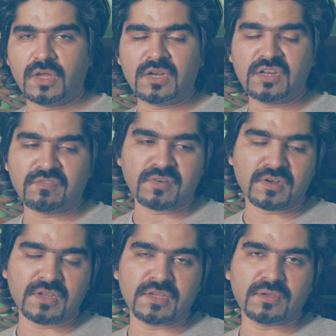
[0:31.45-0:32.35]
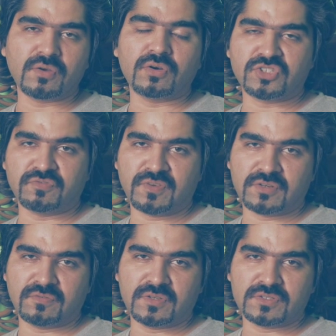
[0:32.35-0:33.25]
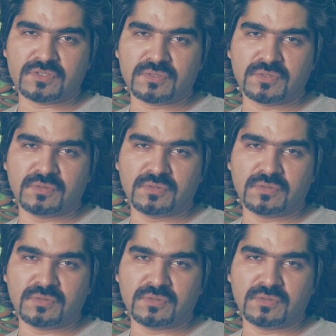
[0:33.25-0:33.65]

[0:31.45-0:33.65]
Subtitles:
and definitely cost effectiveness,